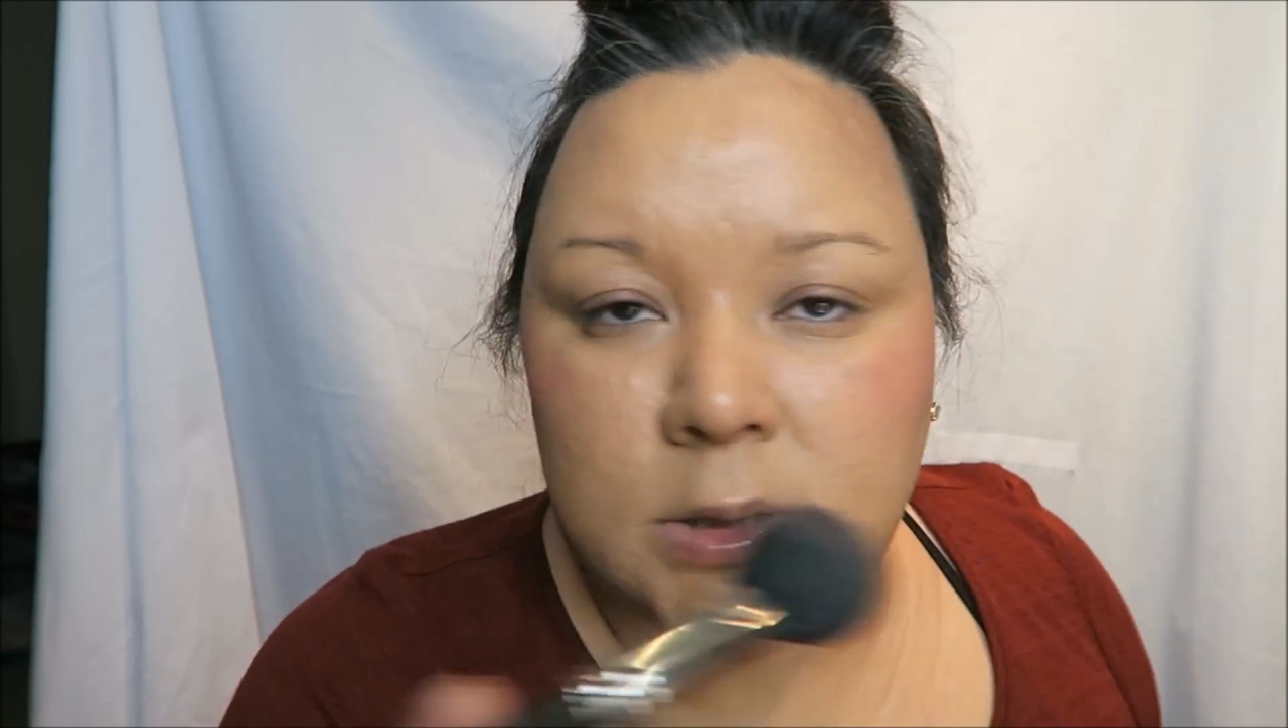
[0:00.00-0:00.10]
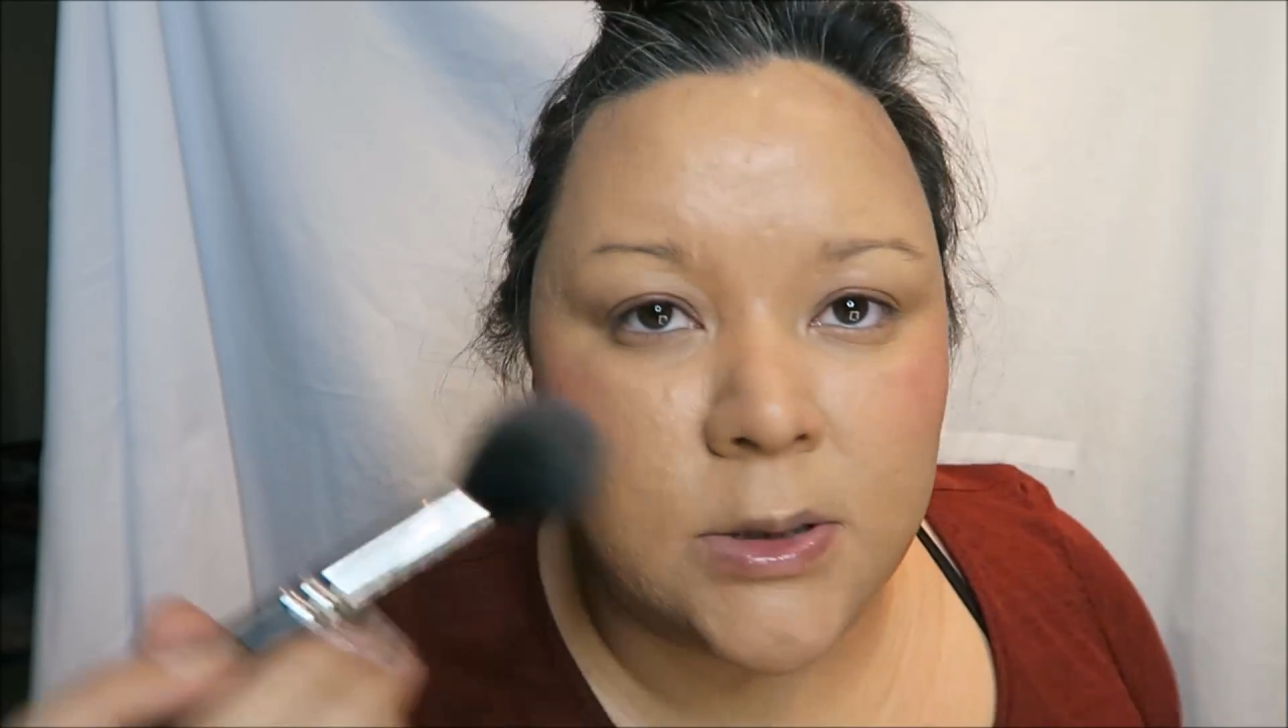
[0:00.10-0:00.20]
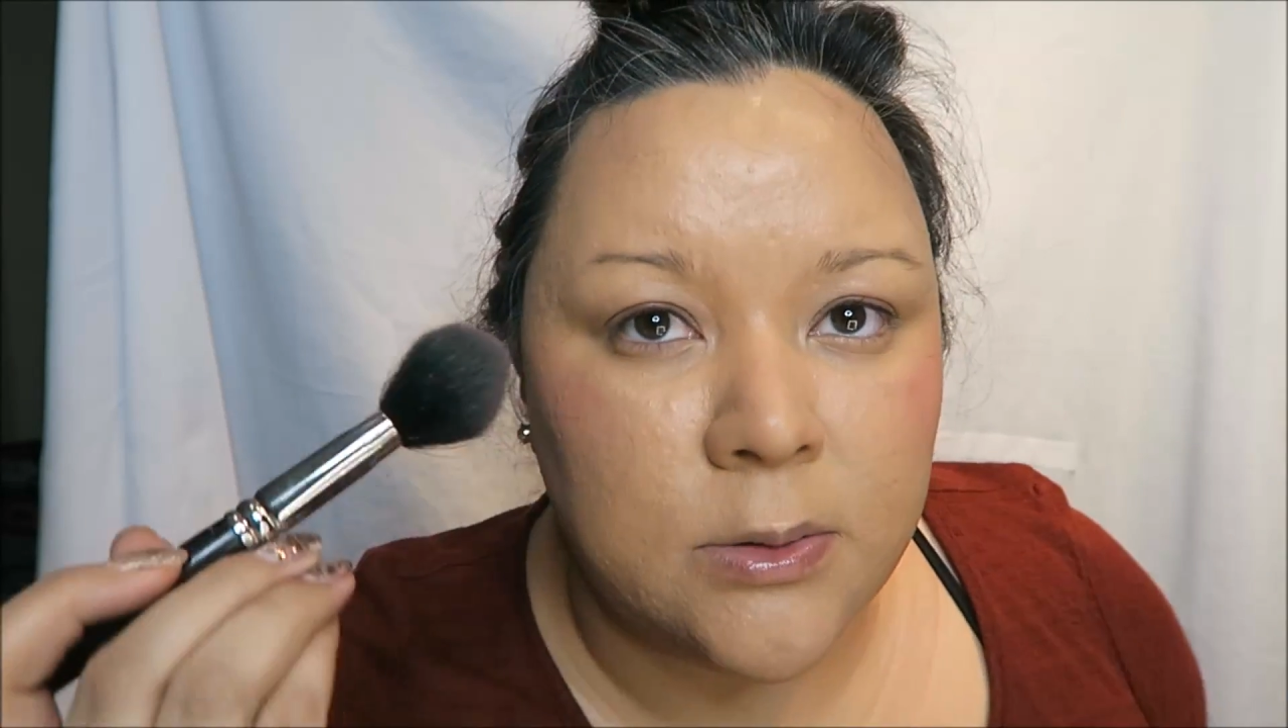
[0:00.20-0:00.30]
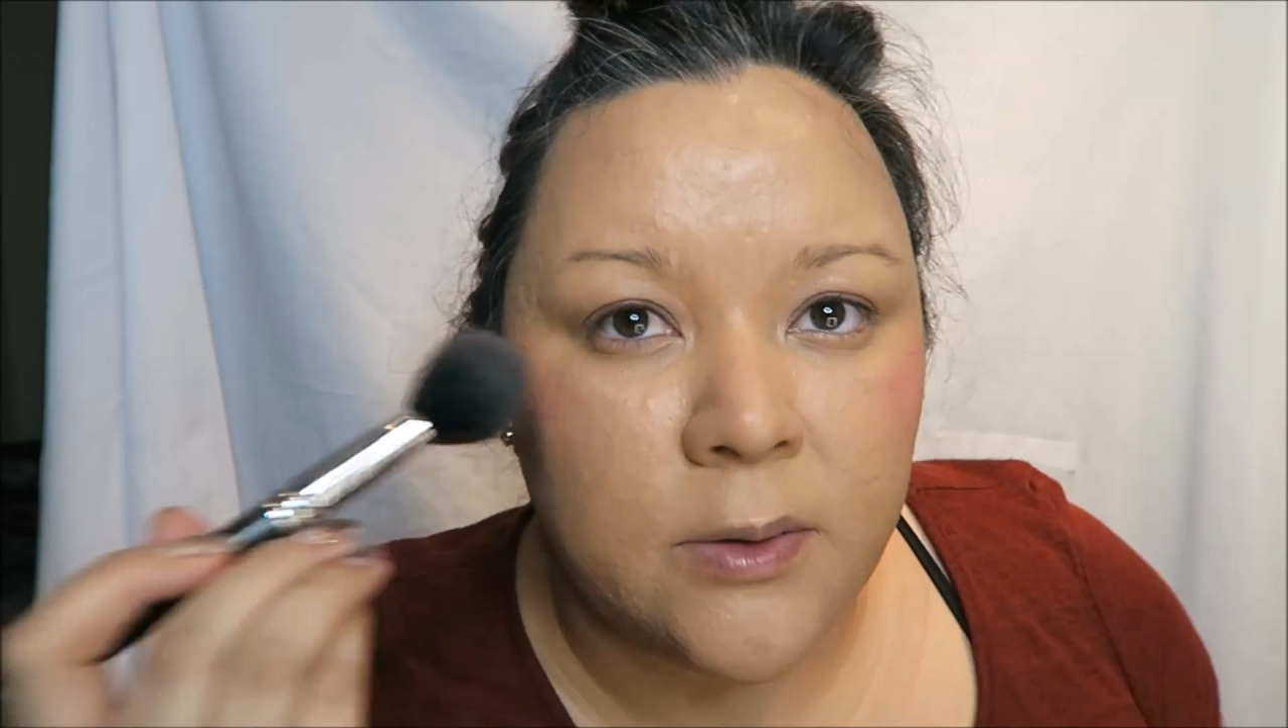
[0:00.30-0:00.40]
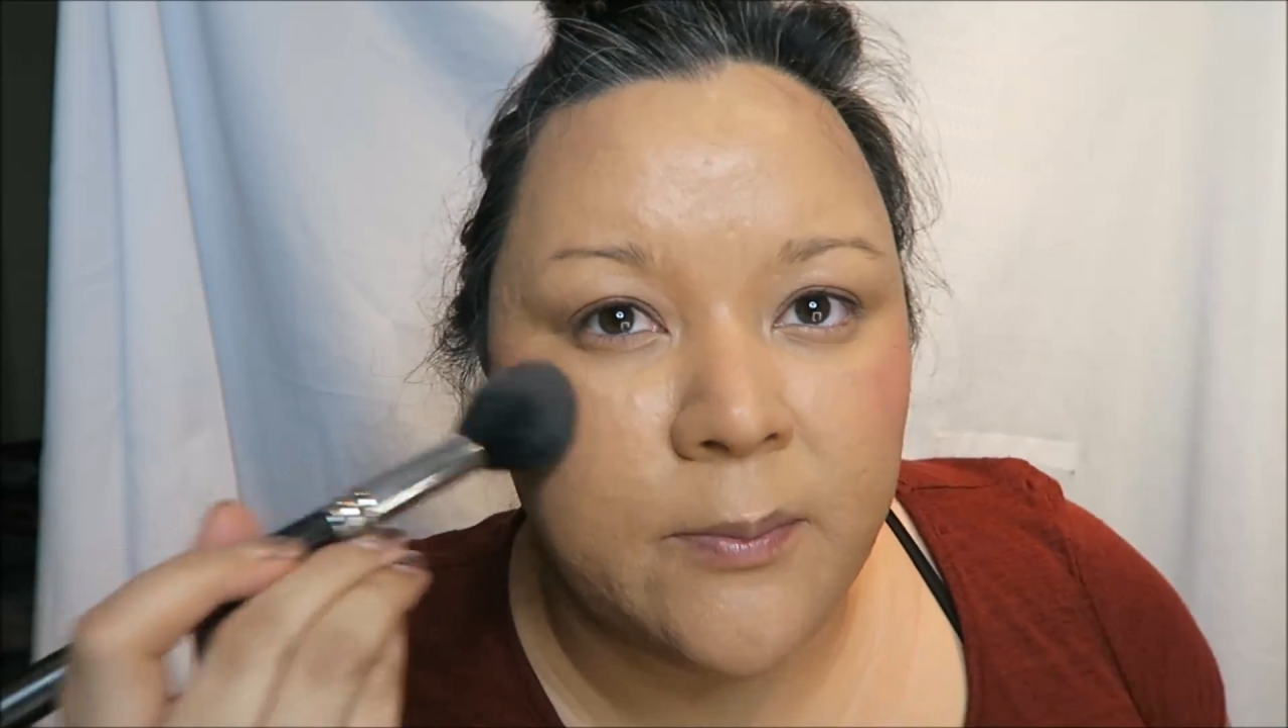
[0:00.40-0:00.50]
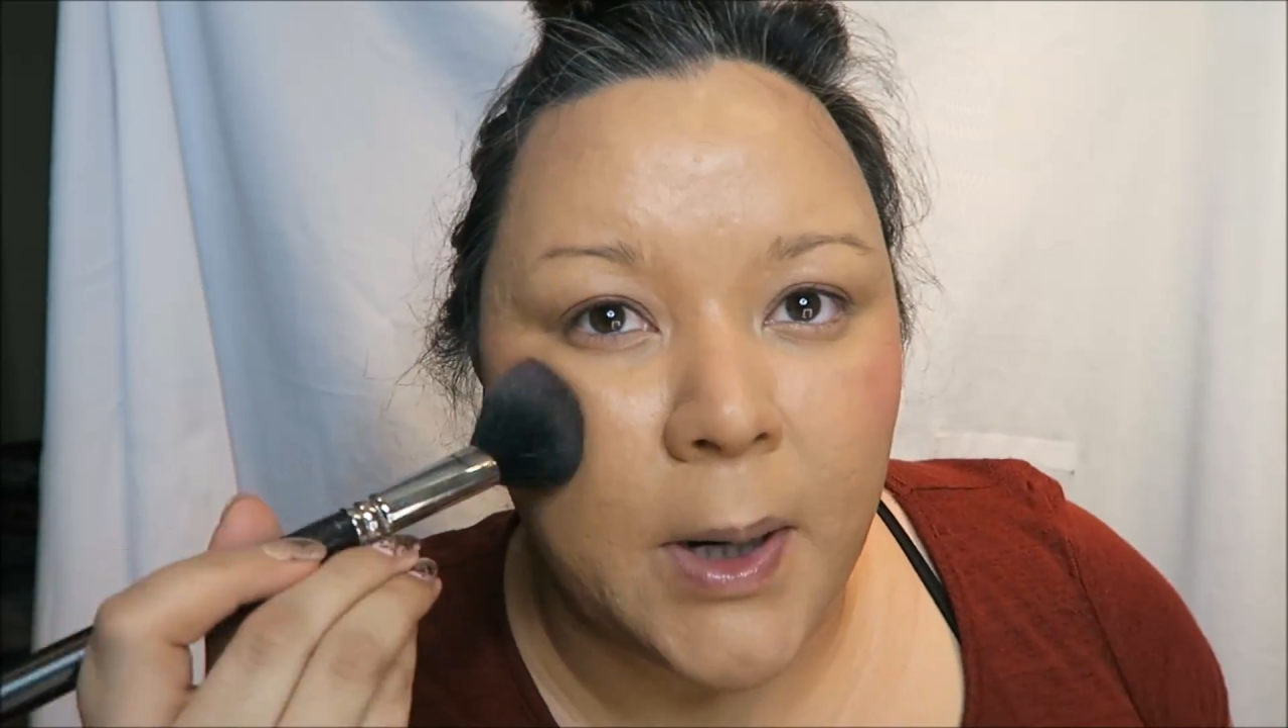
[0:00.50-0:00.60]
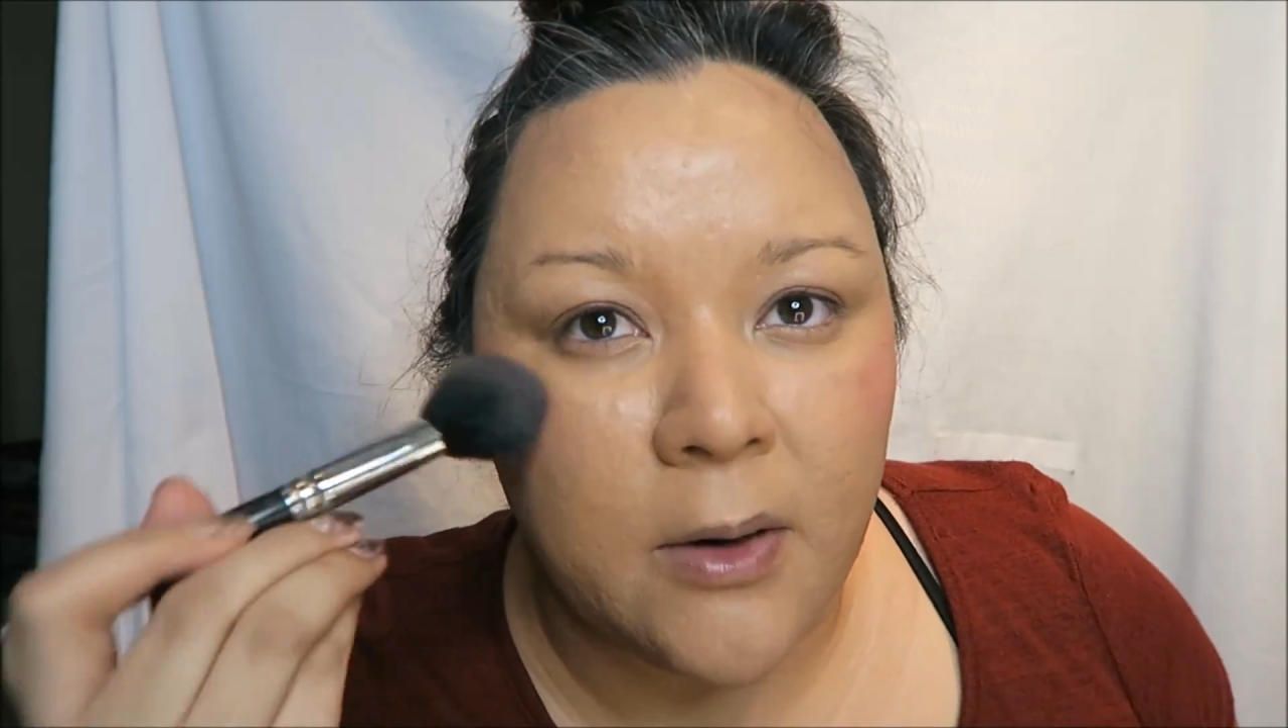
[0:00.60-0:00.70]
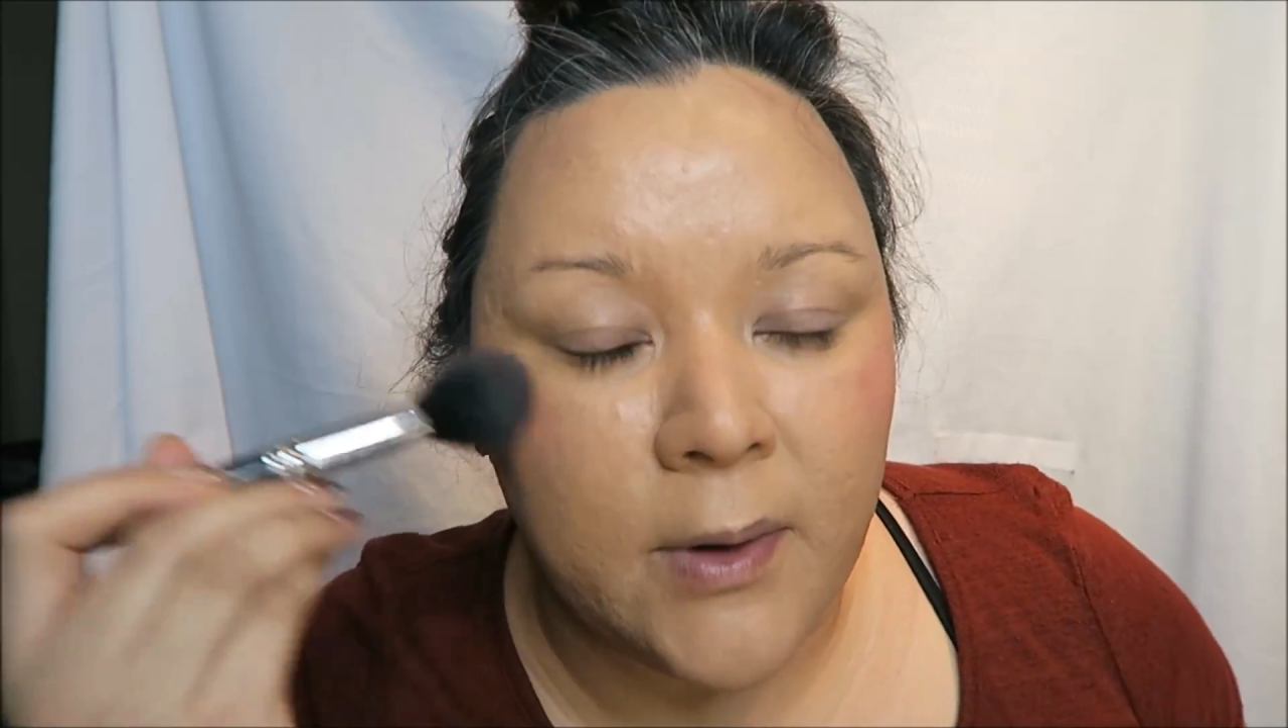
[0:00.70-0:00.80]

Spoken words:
to the bare